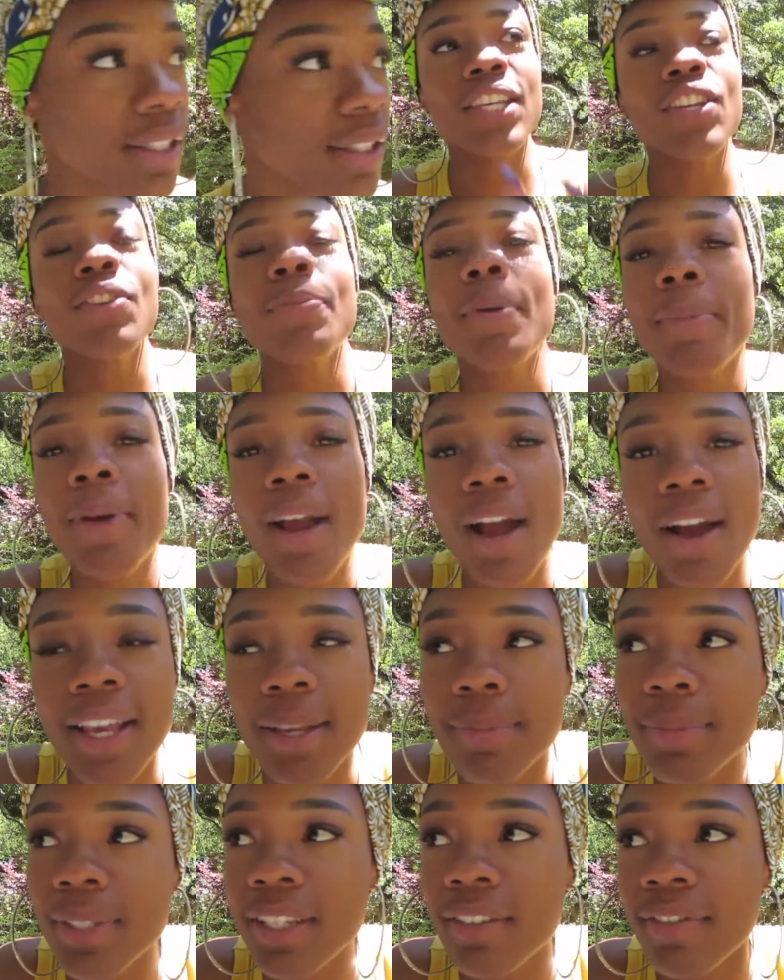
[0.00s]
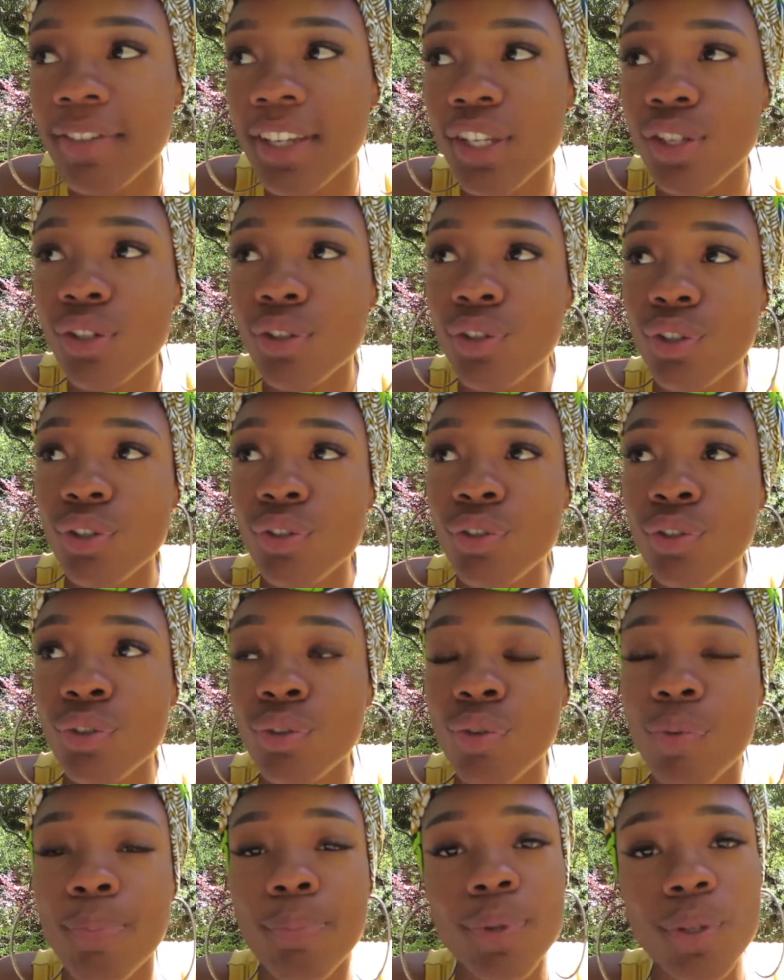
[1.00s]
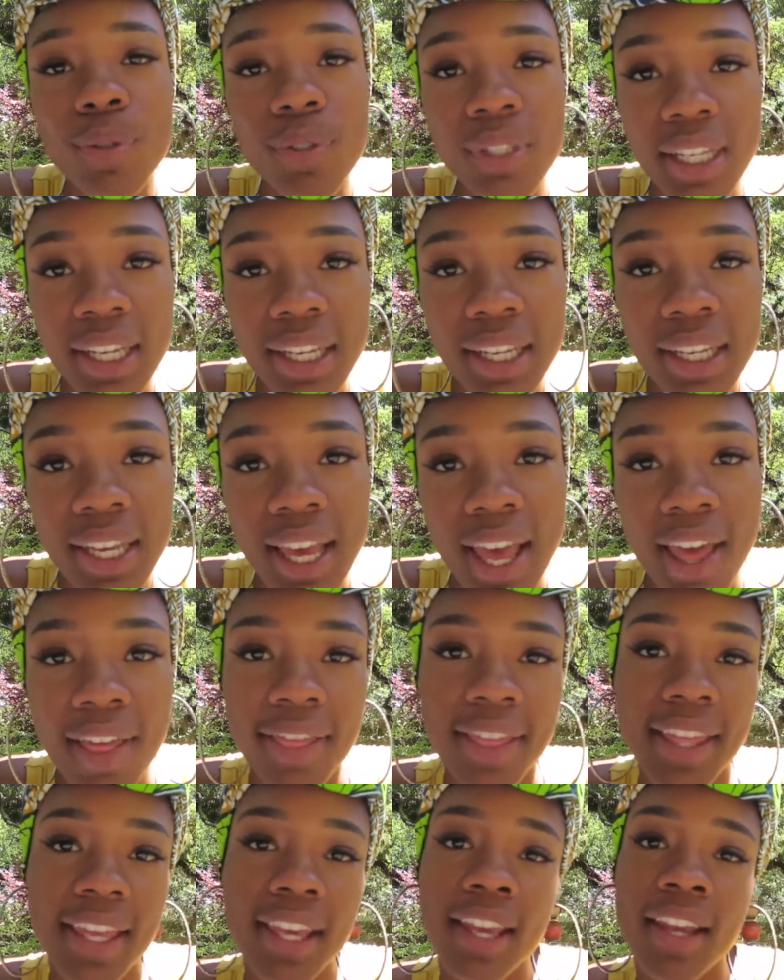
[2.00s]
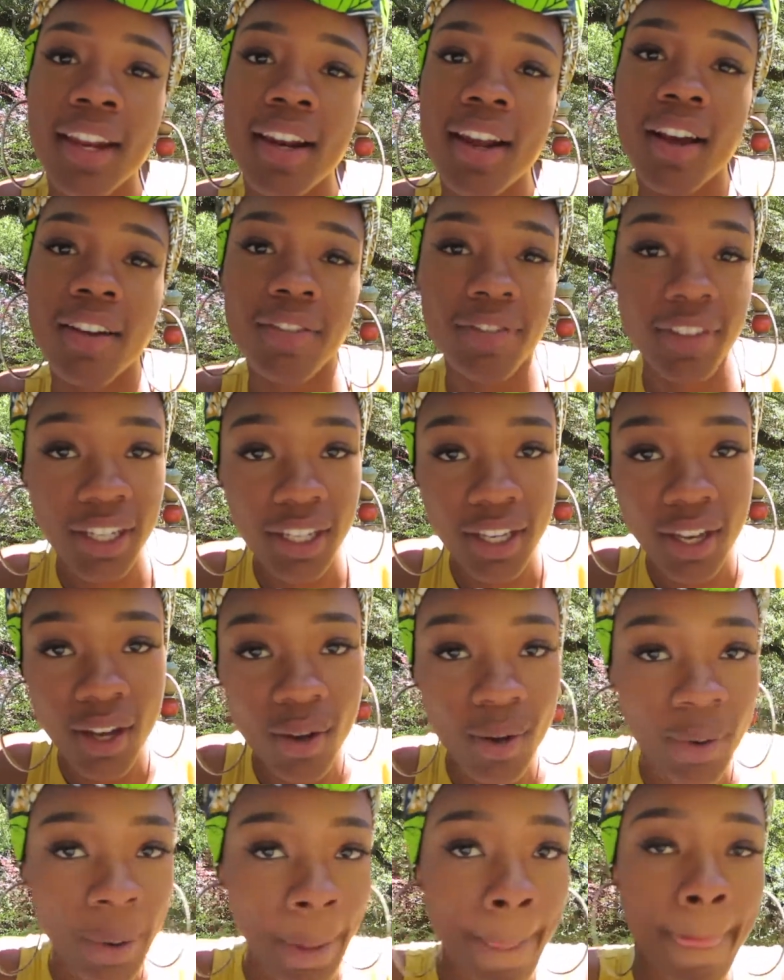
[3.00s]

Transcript: You remember how MTV used to do music and then a video?